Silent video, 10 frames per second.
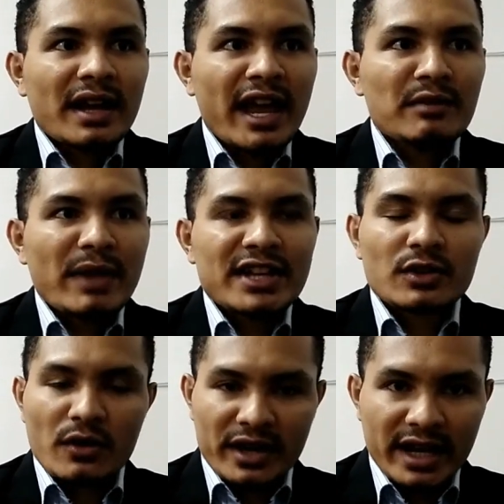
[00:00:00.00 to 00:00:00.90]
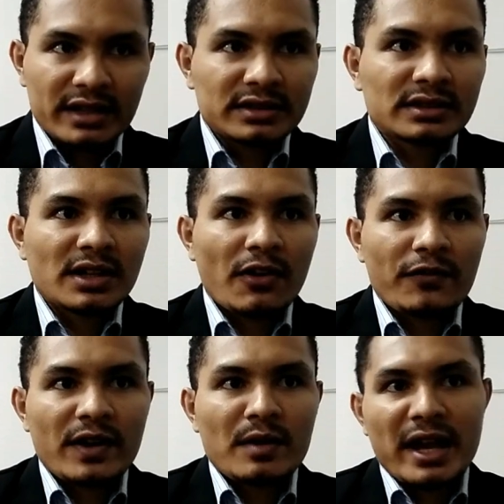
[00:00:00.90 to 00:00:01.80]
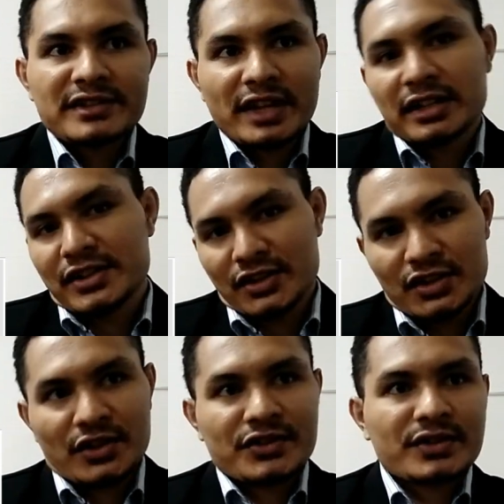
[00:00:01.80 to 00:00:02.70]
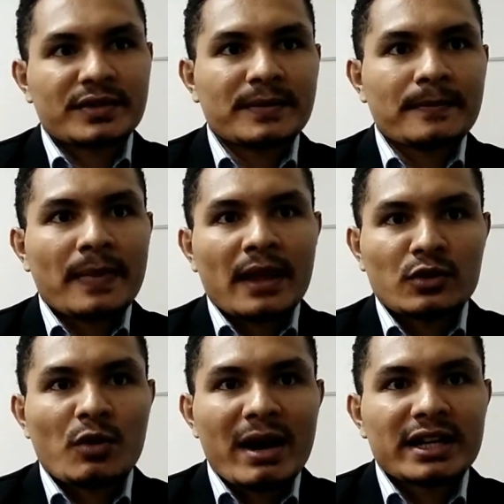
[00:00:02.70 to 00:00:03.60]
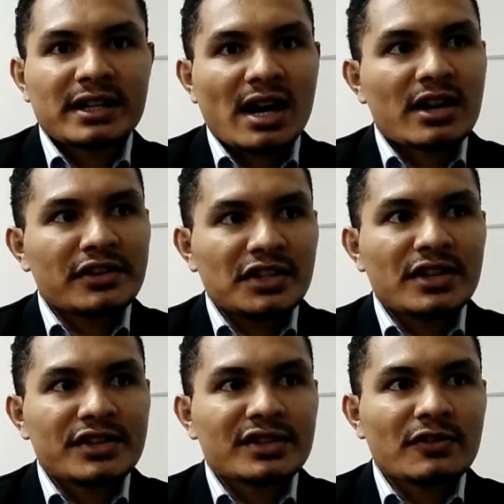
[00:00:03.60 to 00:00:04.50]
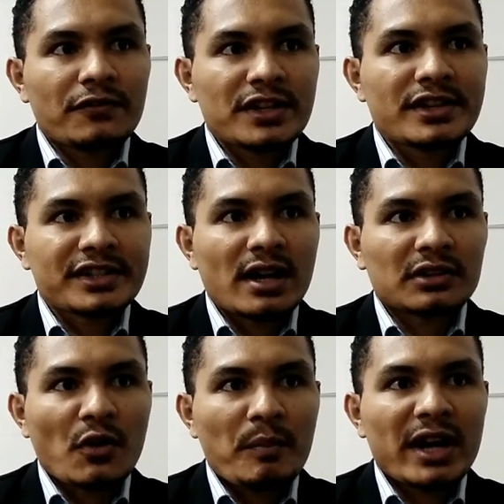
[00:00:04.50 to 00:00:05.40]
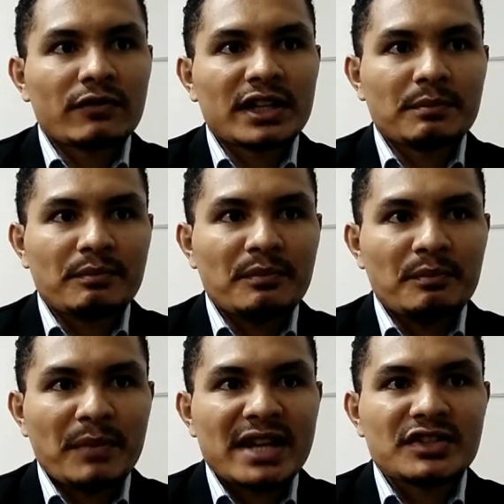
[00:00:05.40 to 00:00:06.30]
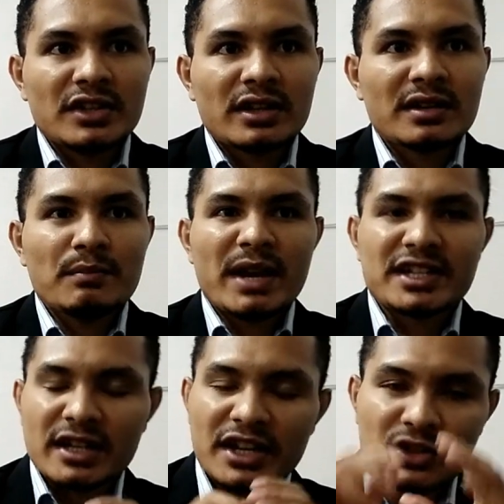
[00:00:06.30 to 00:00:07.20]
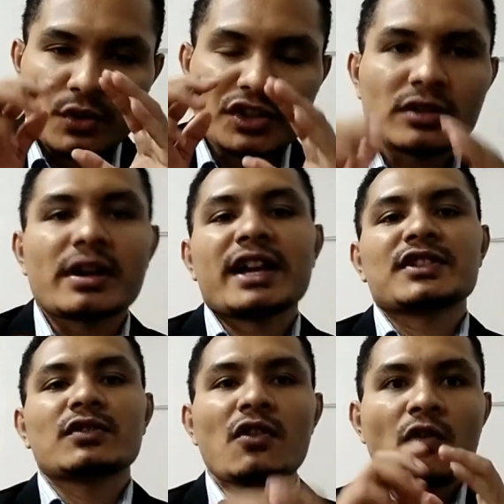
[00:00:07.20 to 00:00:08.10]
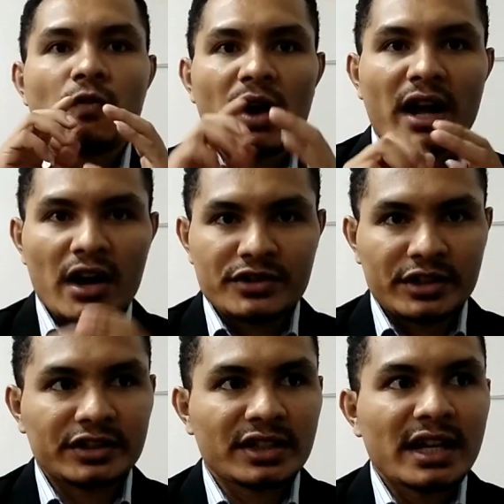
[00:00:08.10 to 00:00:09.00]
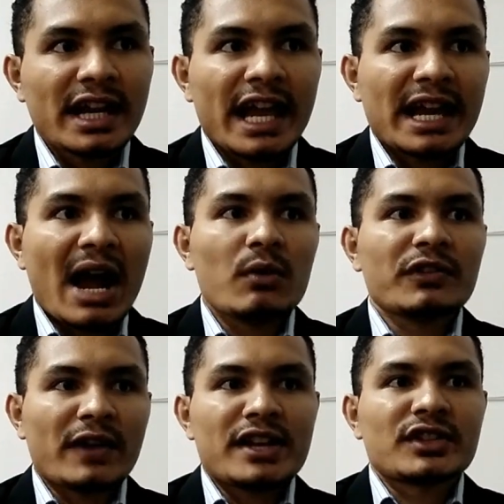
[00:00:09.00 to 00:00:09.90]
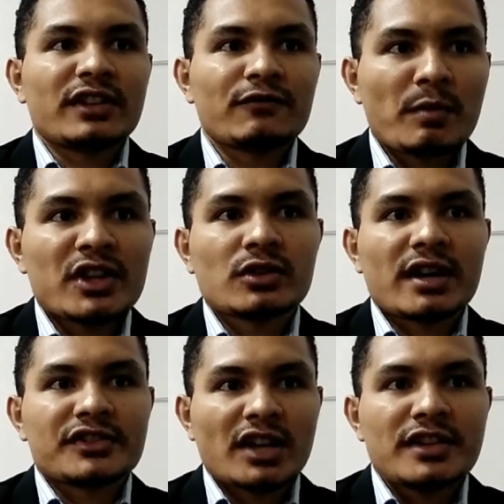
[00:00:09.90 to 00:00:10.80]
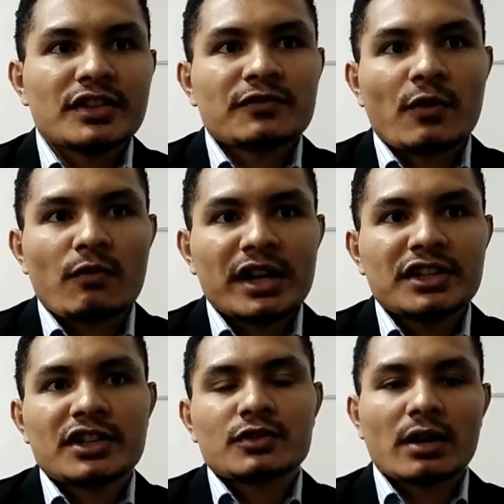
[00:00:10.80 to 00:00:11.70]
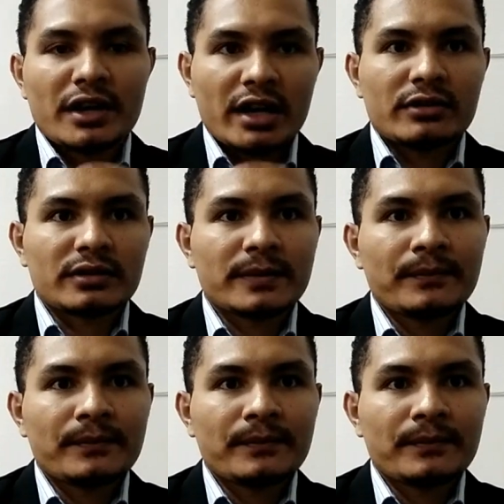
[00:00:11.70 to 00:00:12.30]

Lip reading: and based on that, a firm may take decisions. Normally, the current year's figures are compared with the base year. Base year is considered as 100, and how the financial information are changes from 1 year to another.